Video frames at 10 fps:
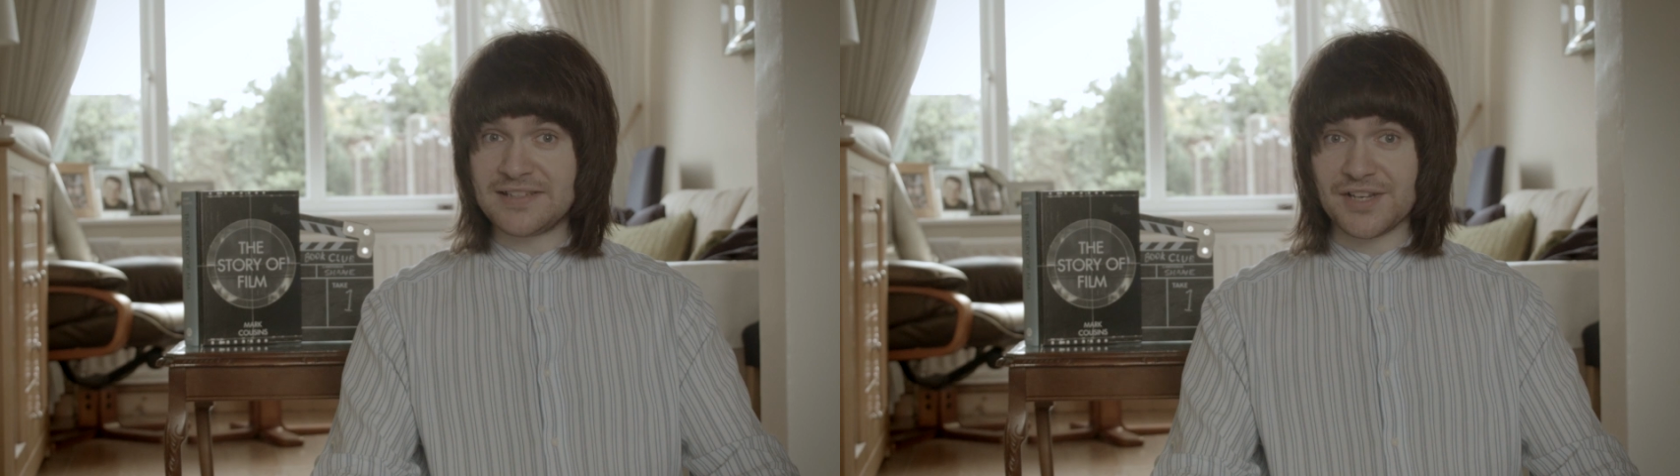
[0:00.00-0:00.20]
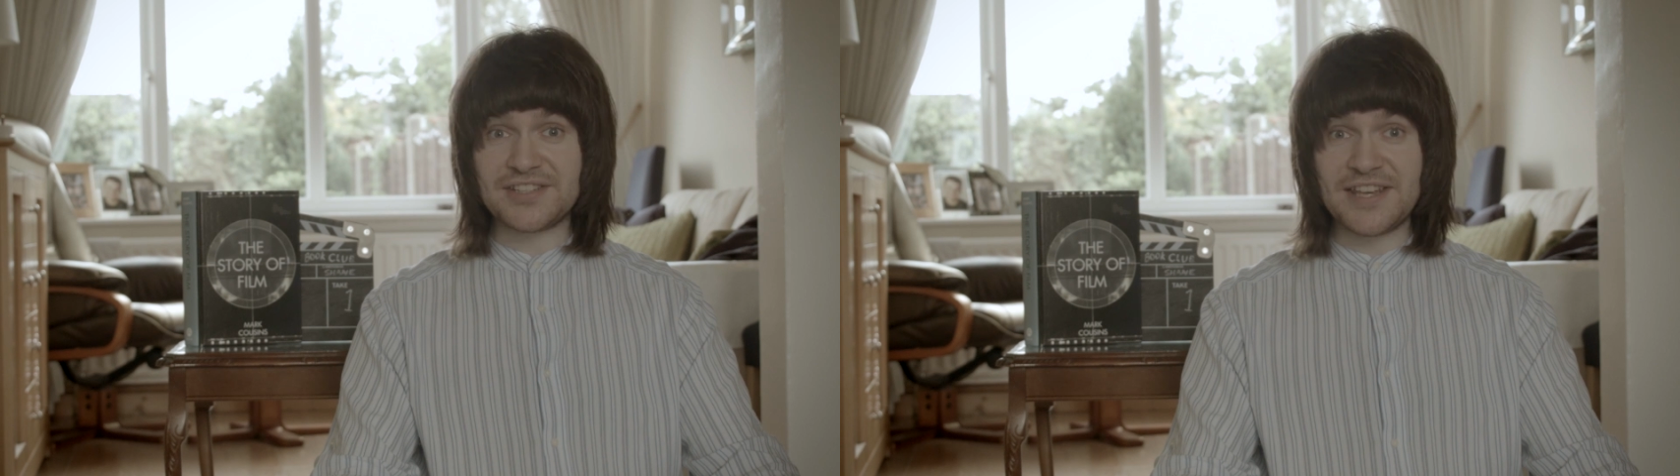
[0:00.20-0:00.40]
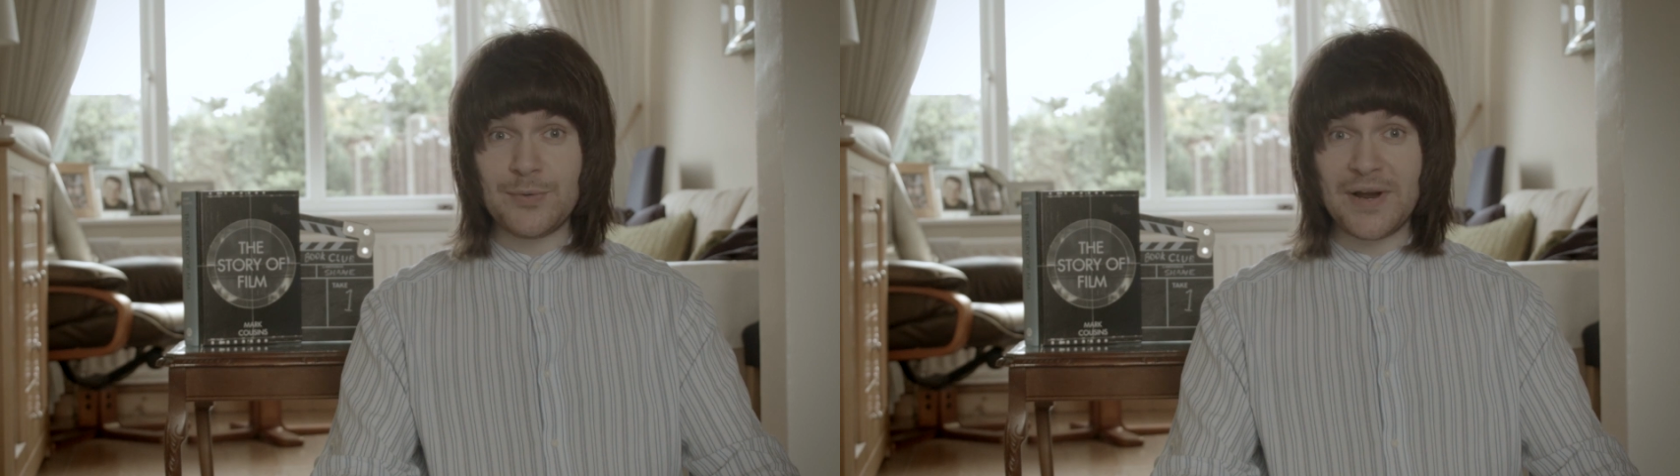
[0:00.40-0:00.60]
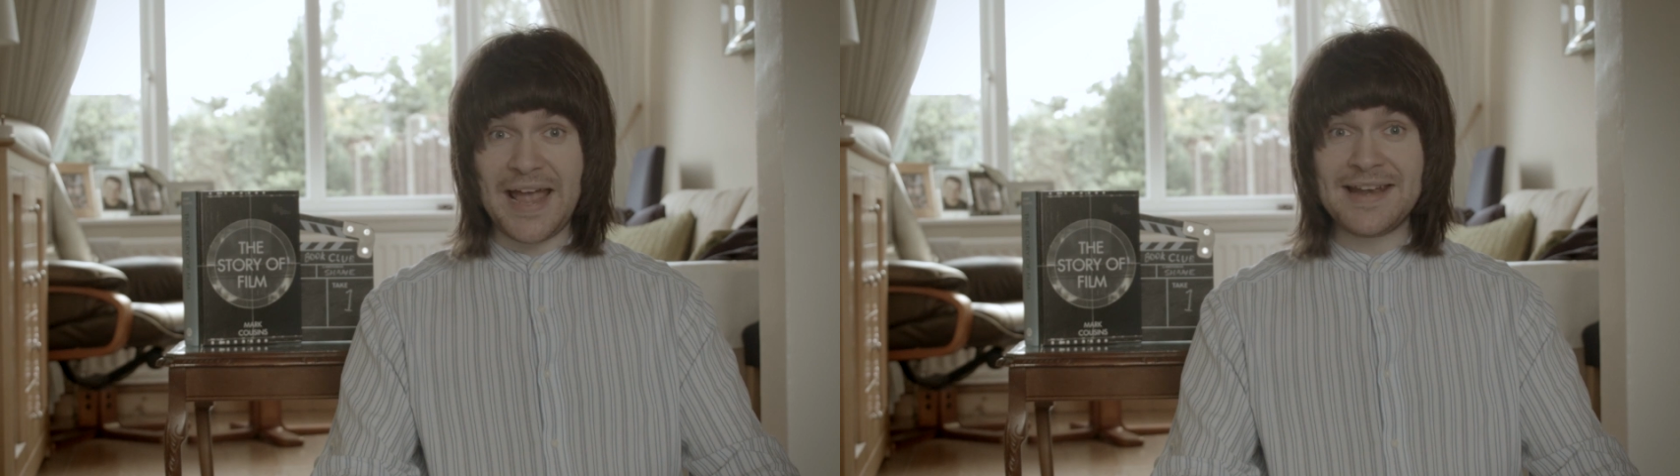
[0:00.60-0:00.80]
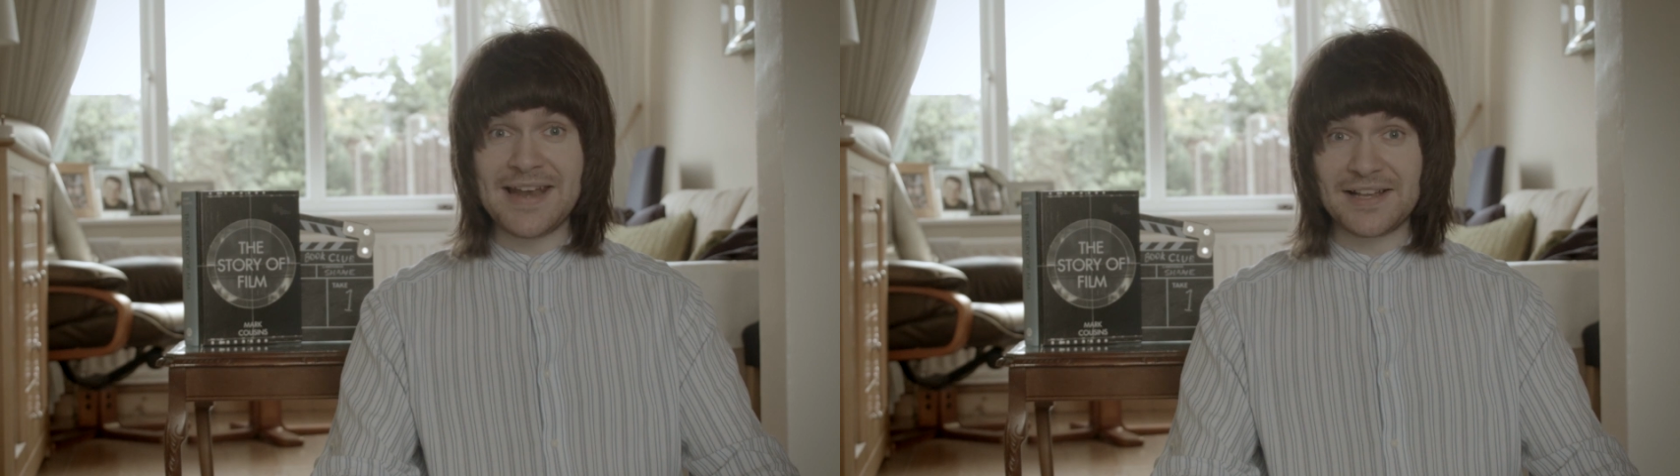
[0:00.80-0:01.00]
I'll see you
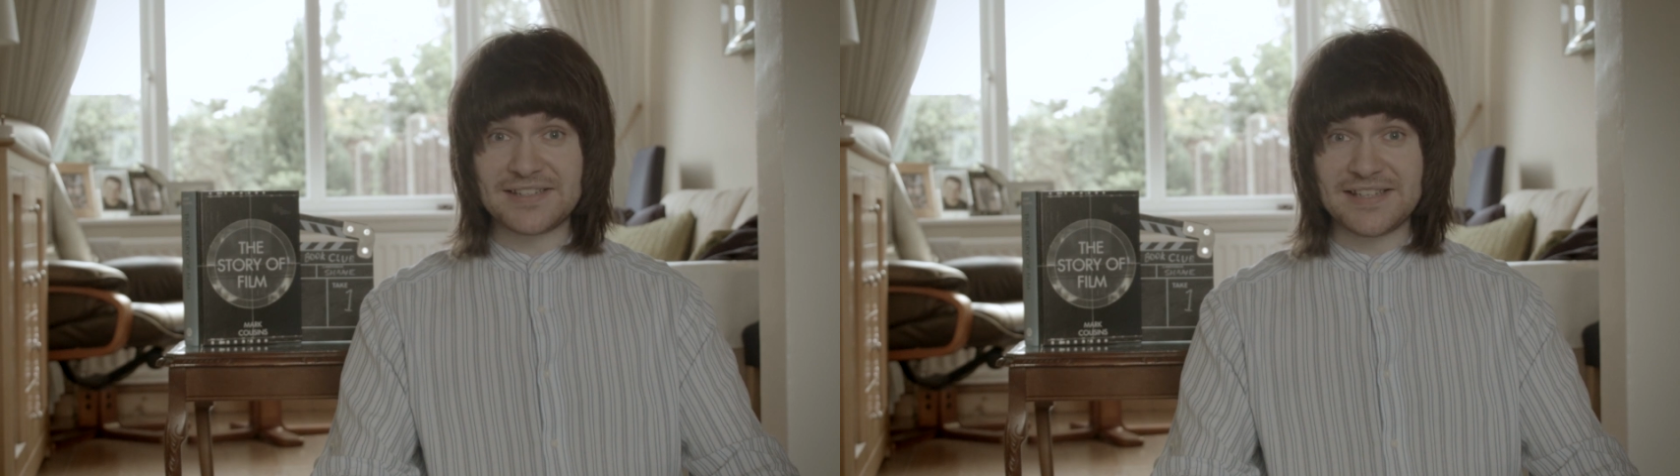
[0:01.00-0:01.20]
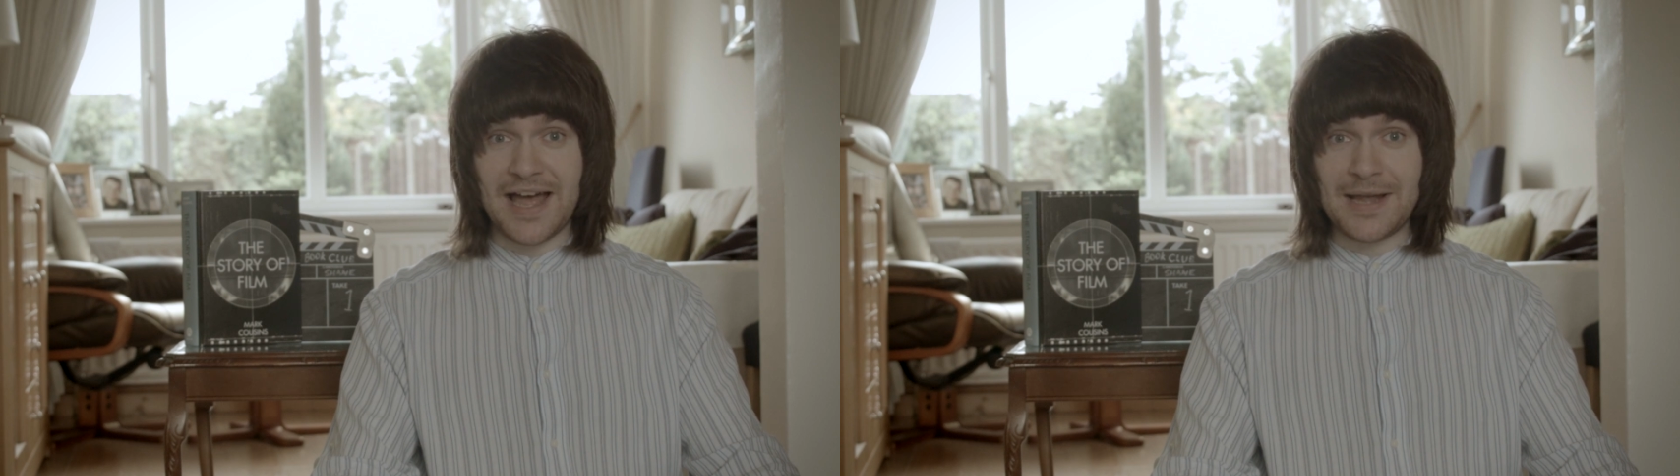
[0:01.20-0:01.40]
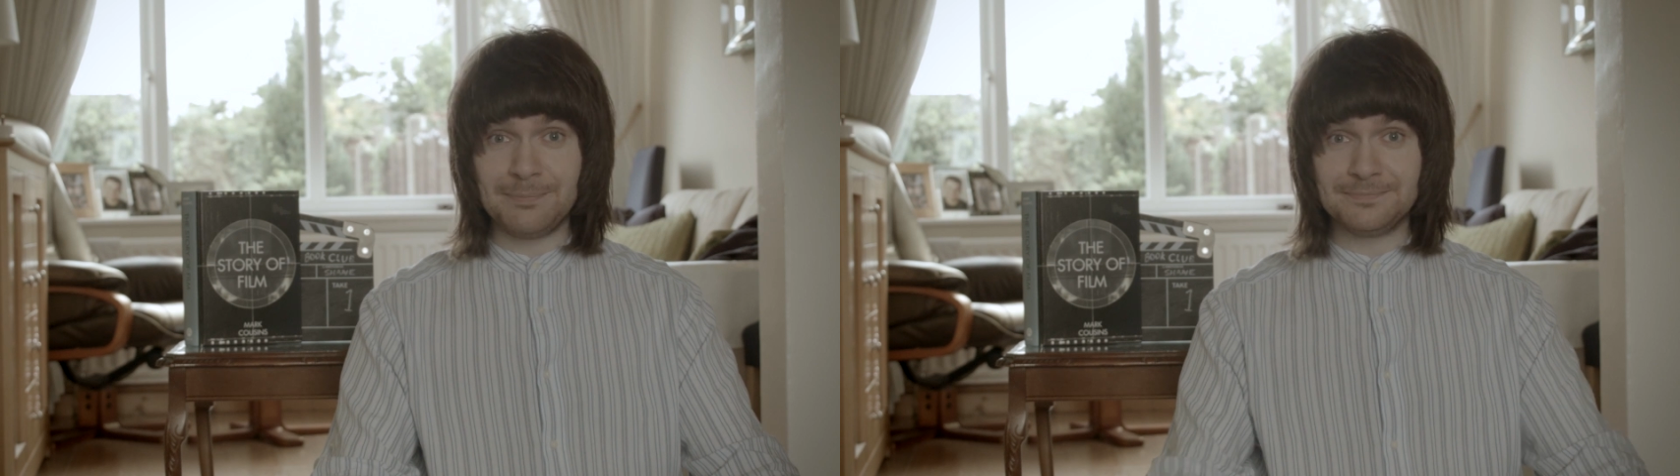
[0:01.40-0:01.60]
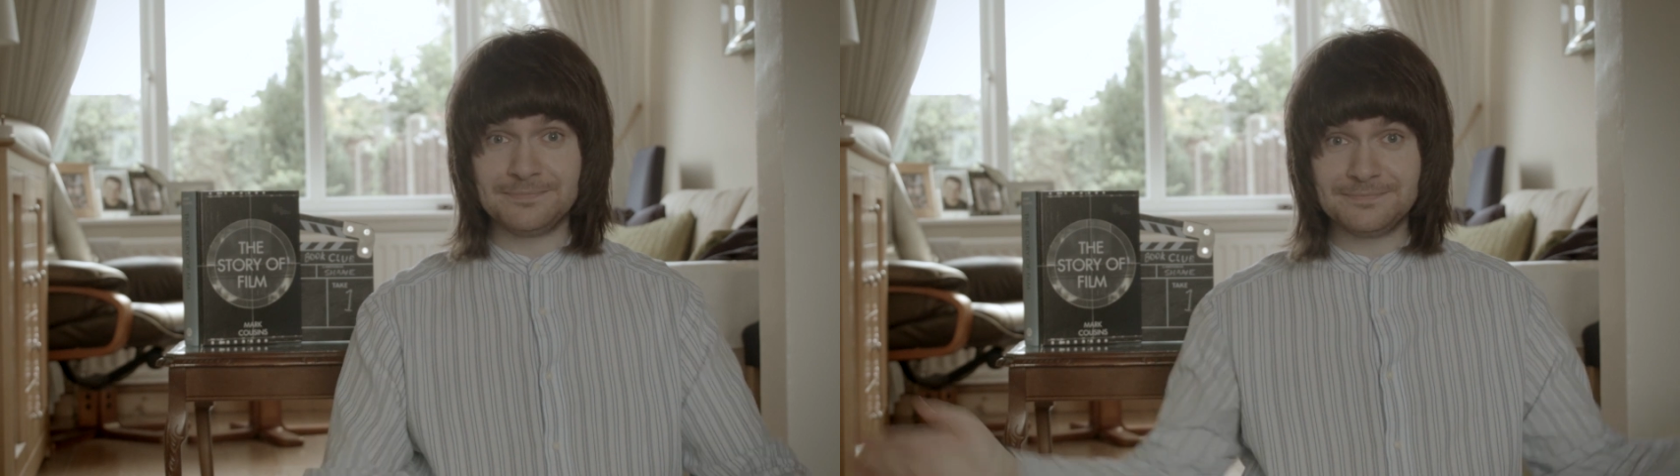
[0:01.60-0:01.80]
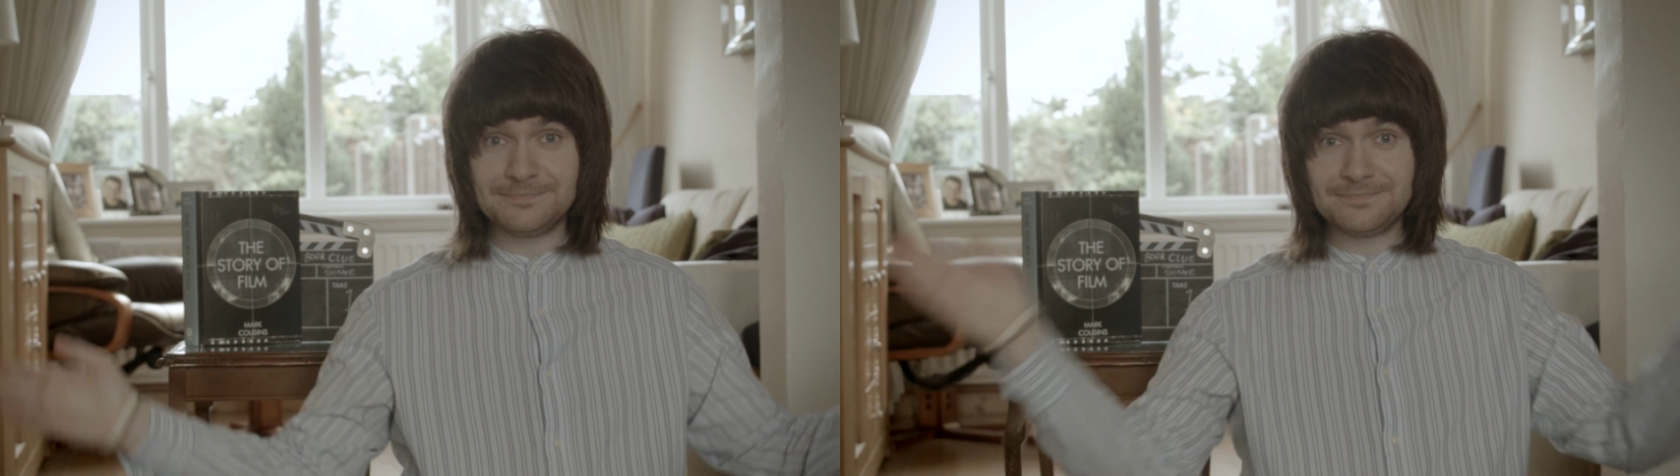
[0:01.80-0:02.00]
again next time.